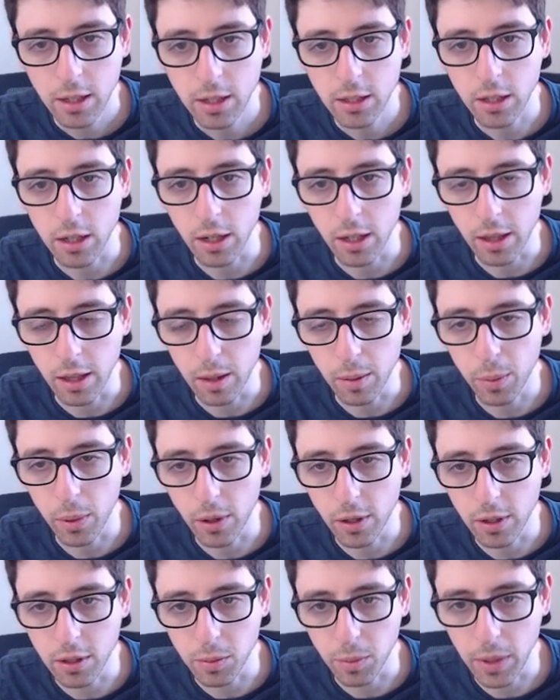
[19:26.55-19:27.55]
suddenly the
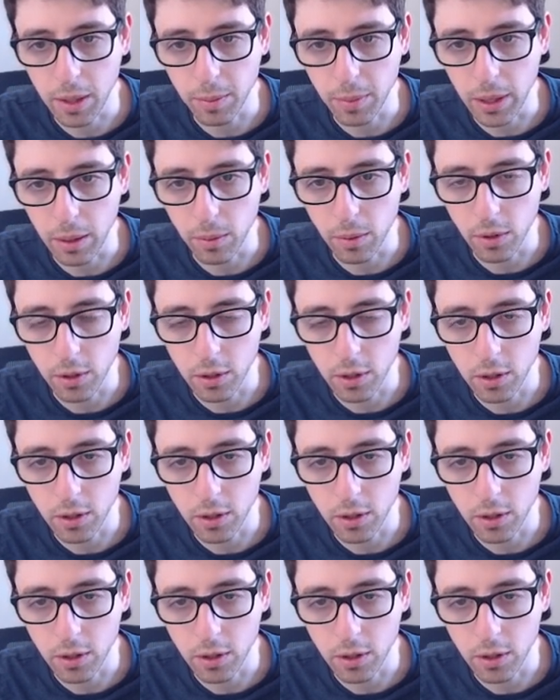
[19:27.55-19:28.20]
pawns might be able